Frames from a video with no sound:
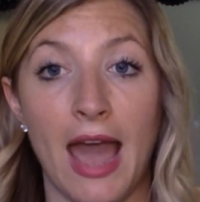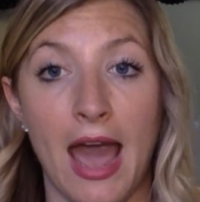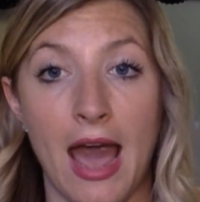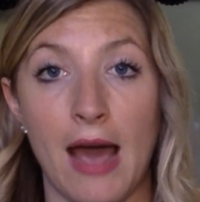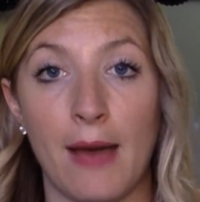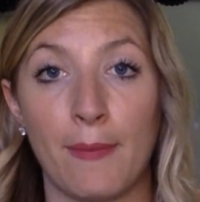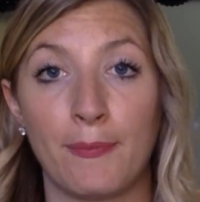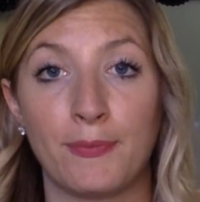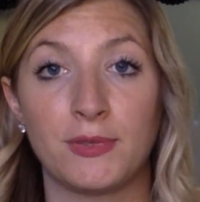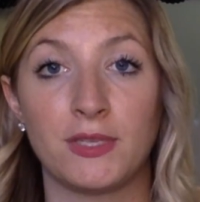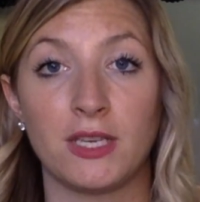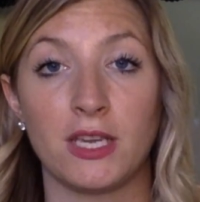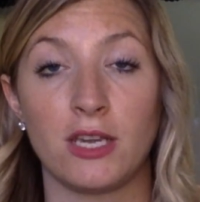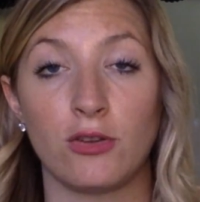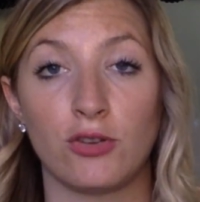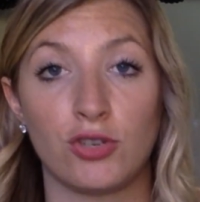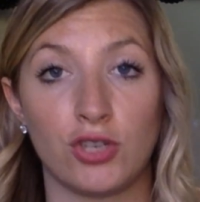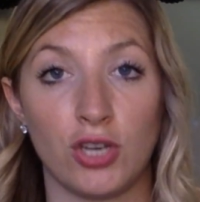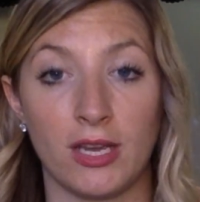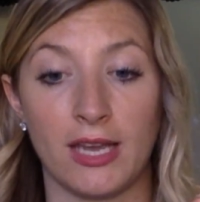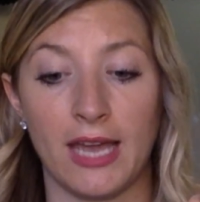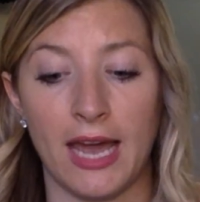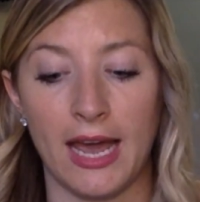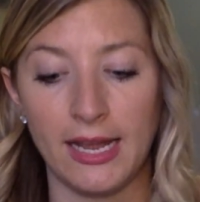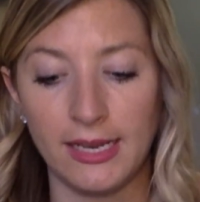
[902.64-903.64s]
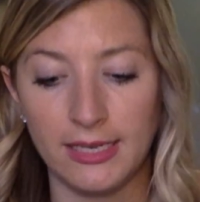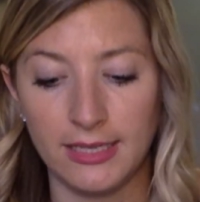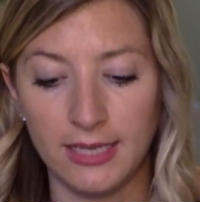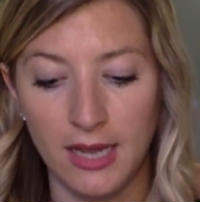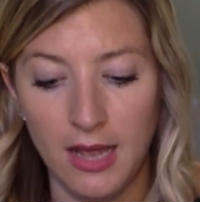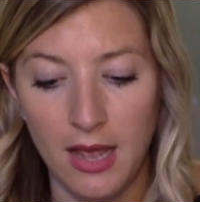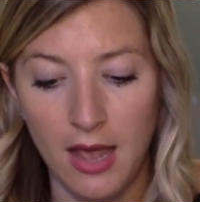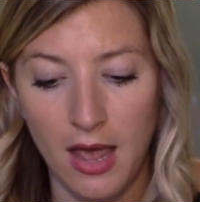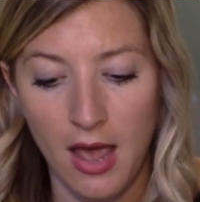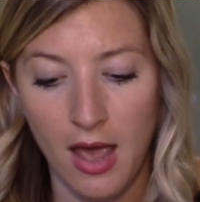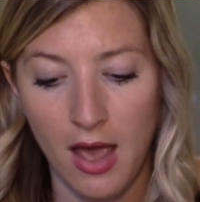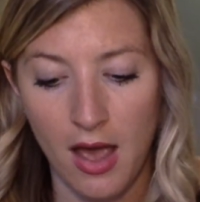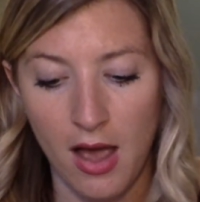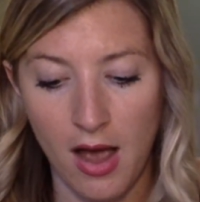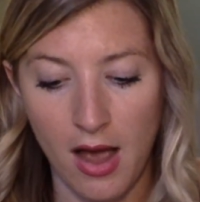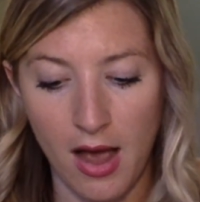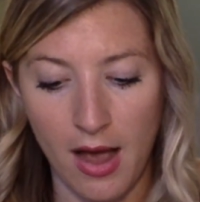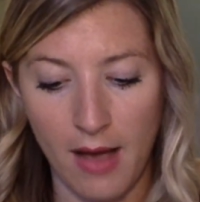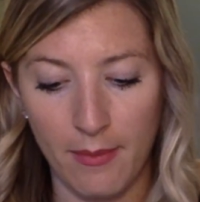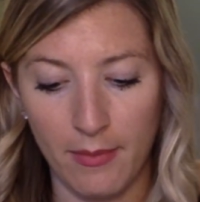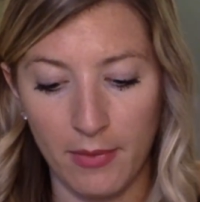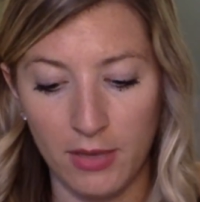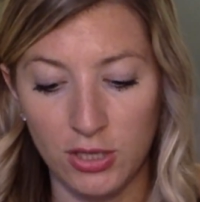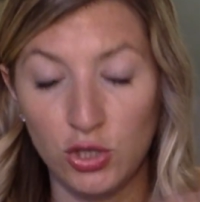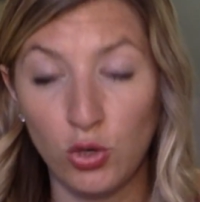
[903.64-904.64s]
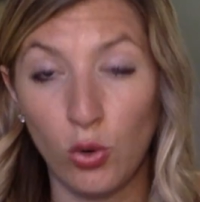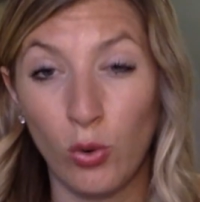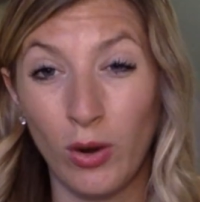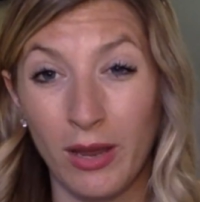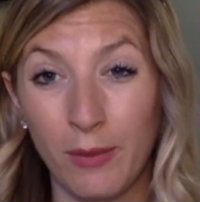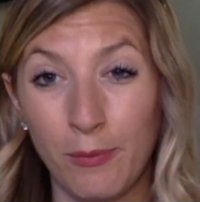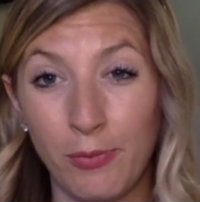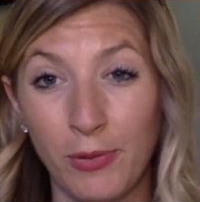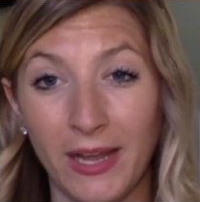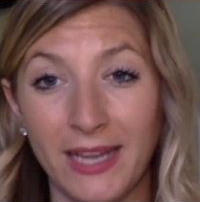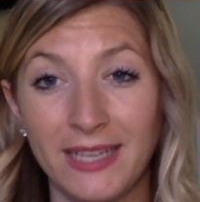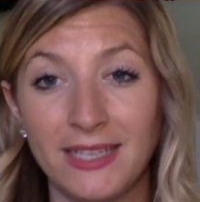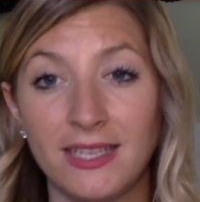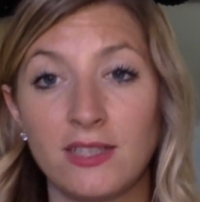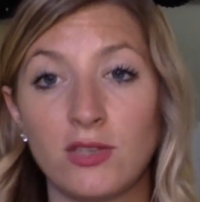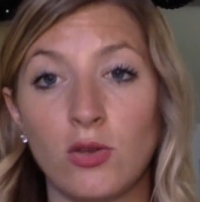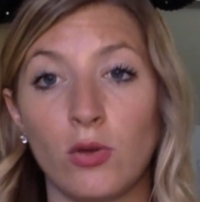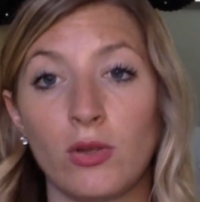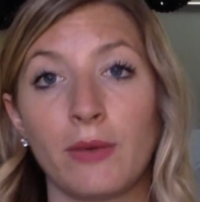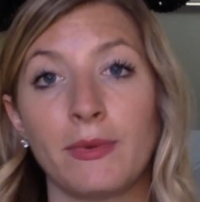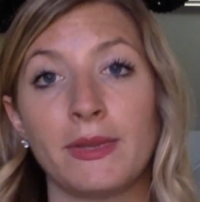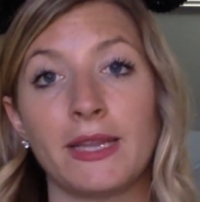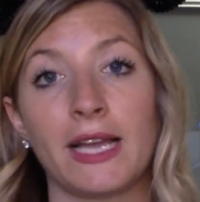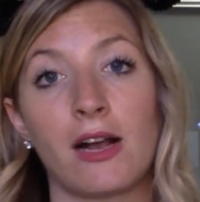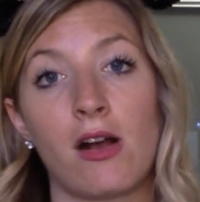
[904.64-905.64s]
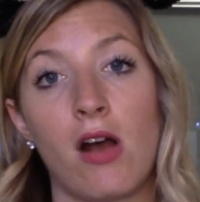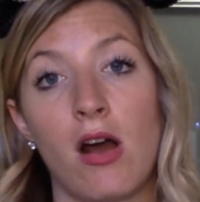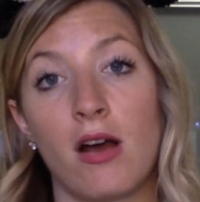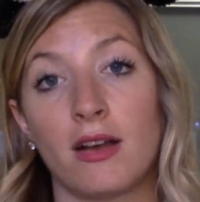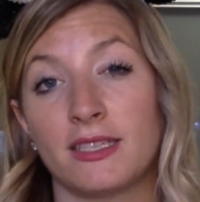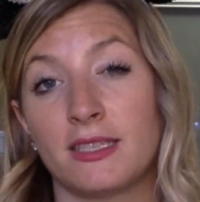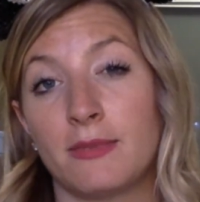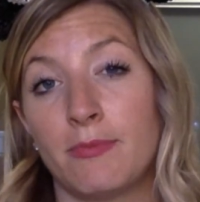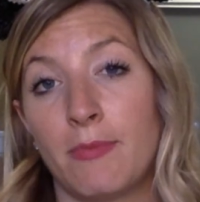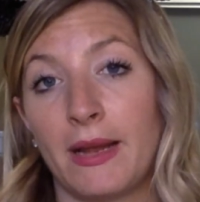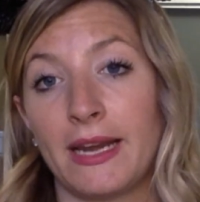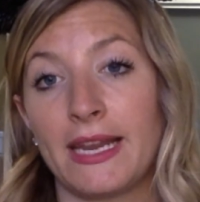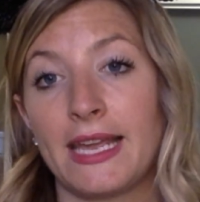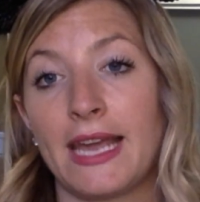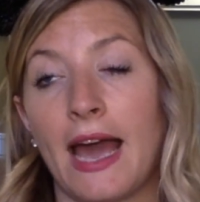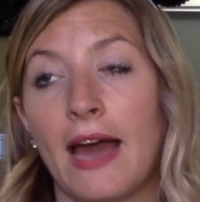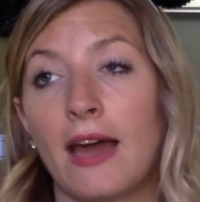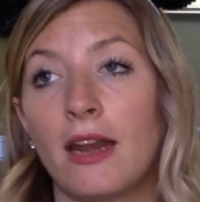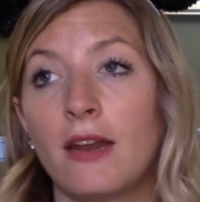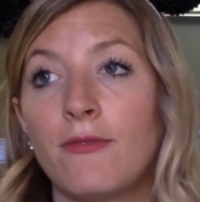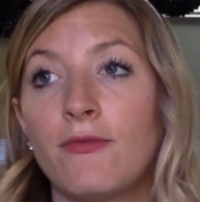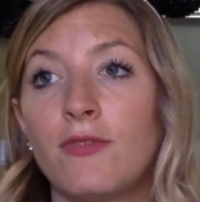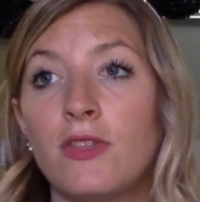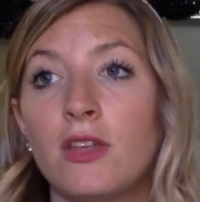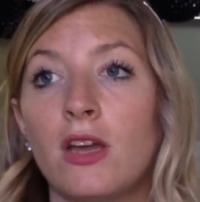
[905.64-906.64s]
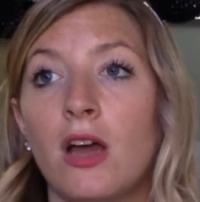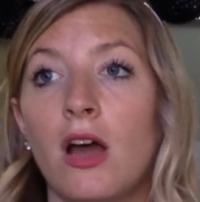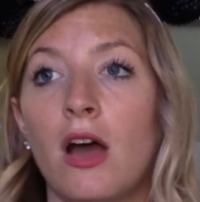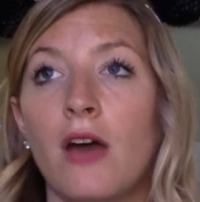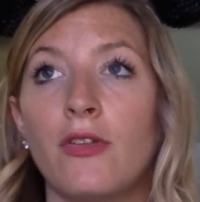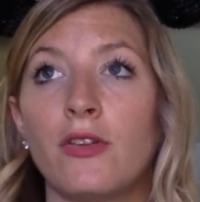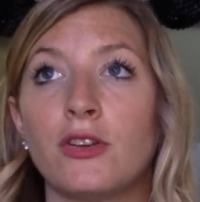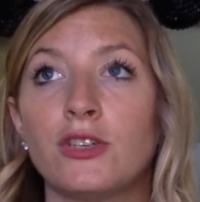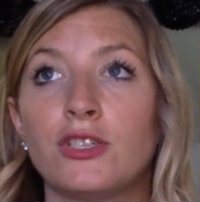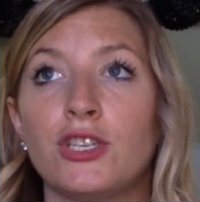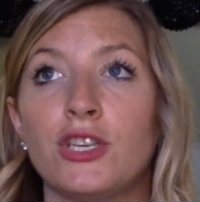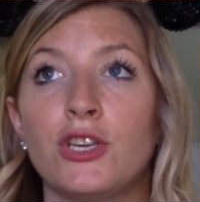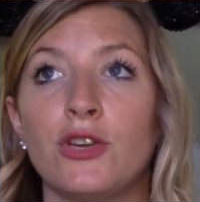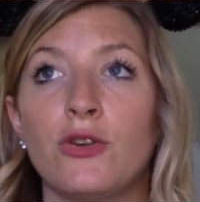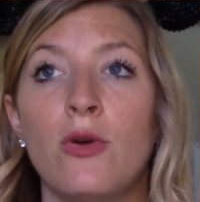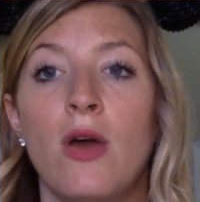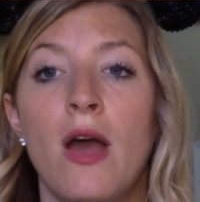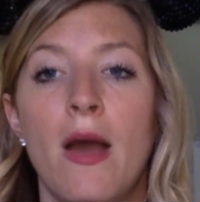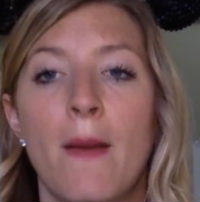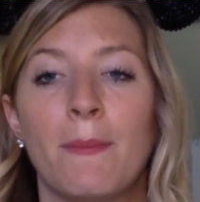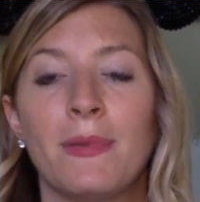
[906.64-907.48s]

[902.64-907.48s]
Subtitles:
apps that you should get. Touring plans is the only one that costs money out of the other 2,